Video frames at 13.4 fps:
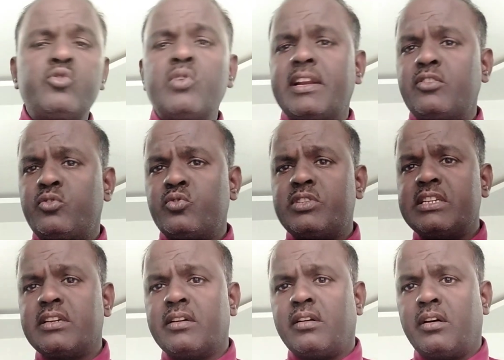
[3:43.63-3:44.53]
you are
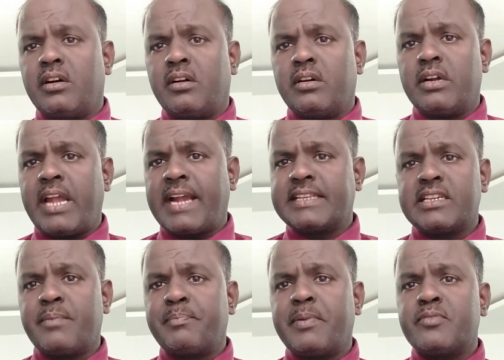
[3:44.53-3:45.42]
using
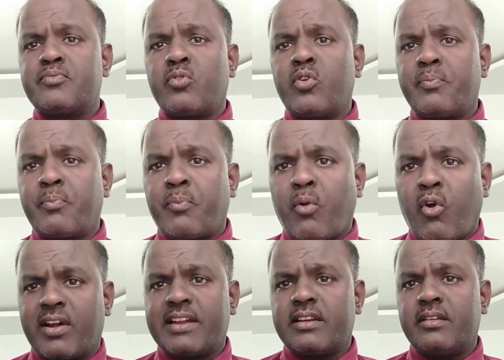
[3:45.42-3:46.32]
example for
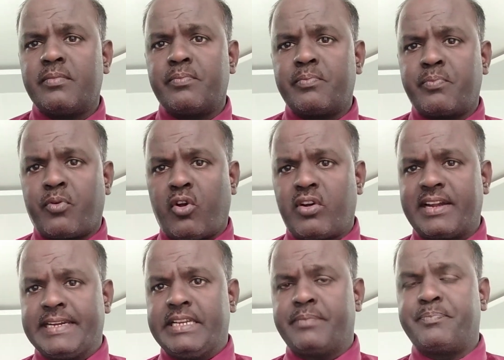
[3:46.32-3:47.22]

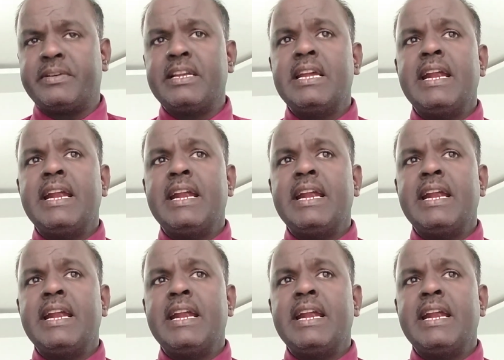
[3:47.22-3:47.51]
forklift,